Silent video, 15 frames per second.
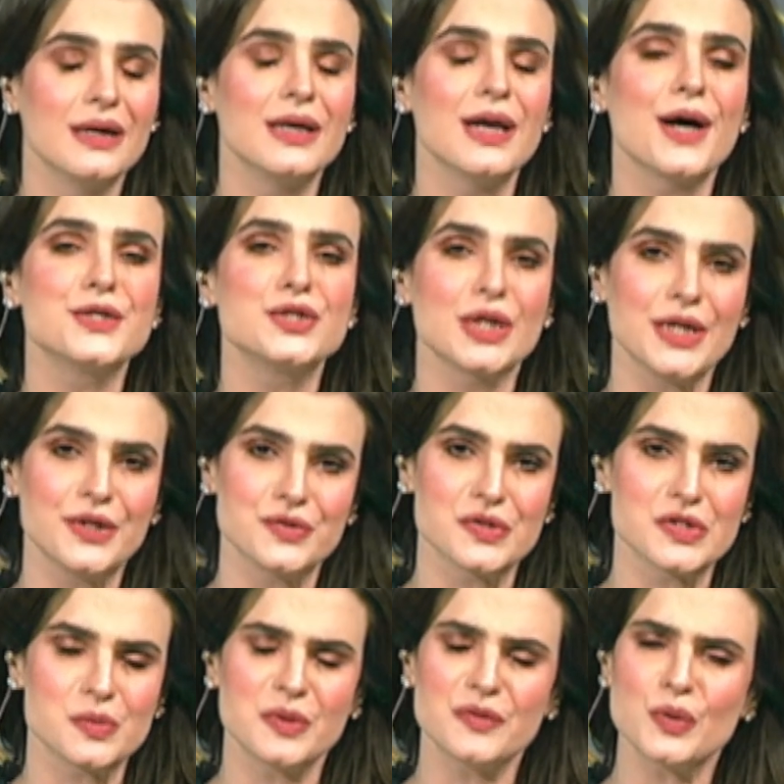interest. We've
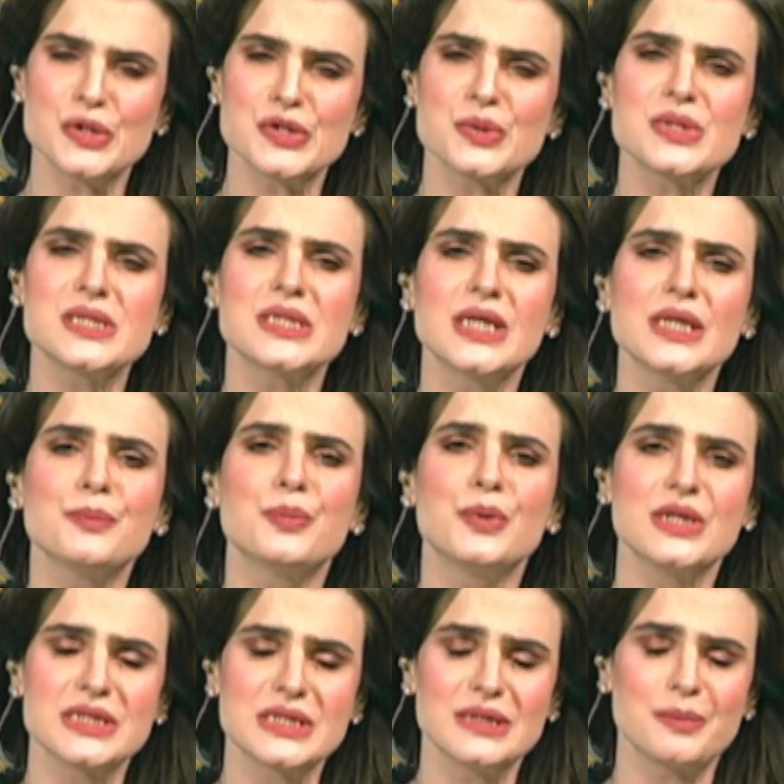also seen political
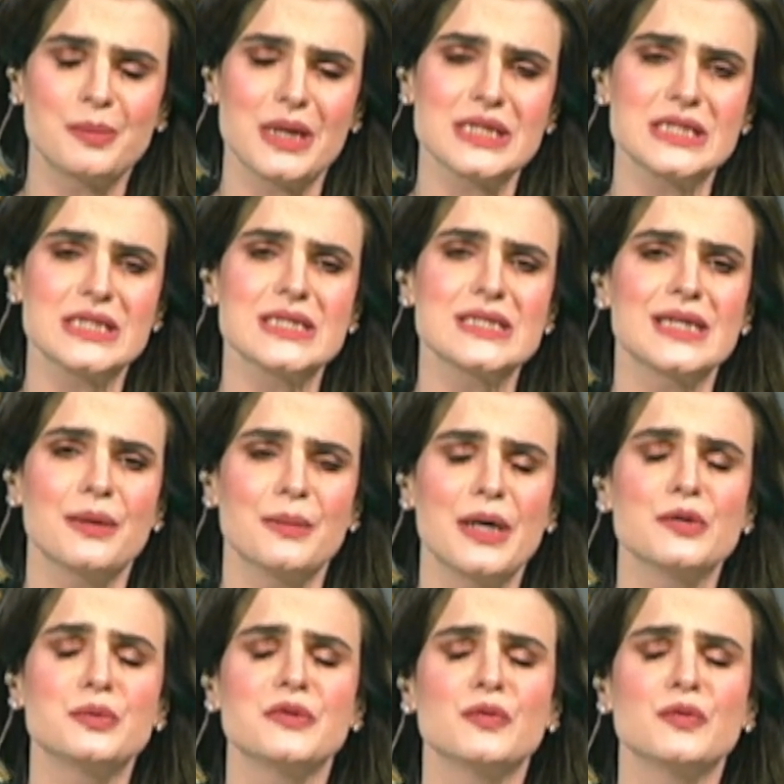parties come out. We've also